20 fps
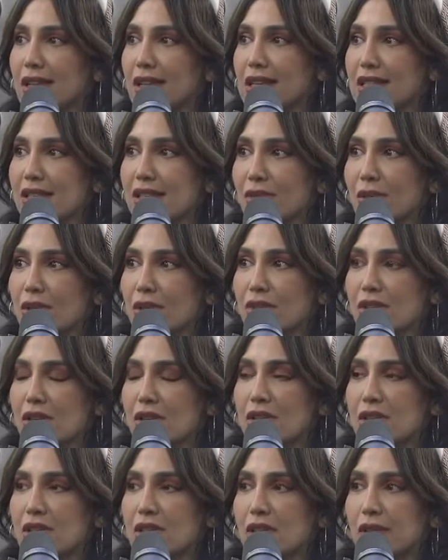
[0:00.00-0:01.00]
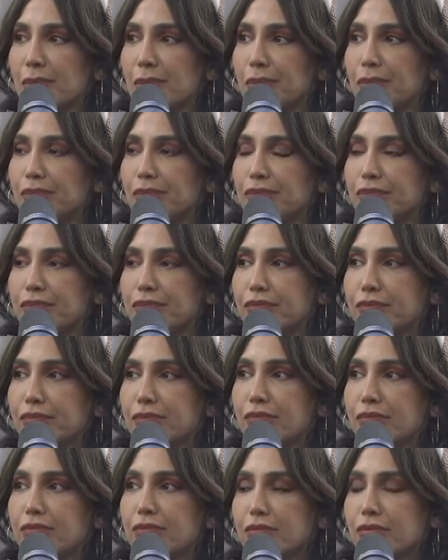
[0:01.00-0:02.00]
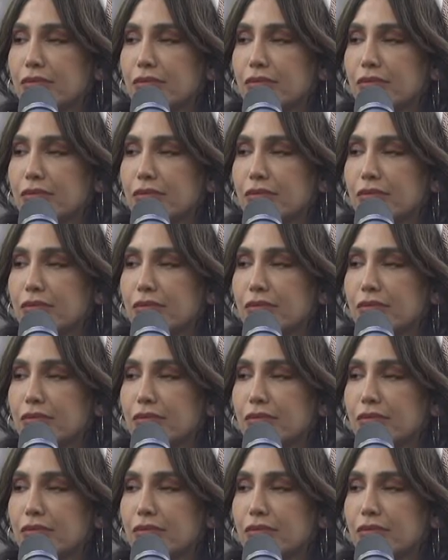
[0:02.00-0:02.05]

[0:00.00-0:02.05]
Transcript: That's how it now, don't give me a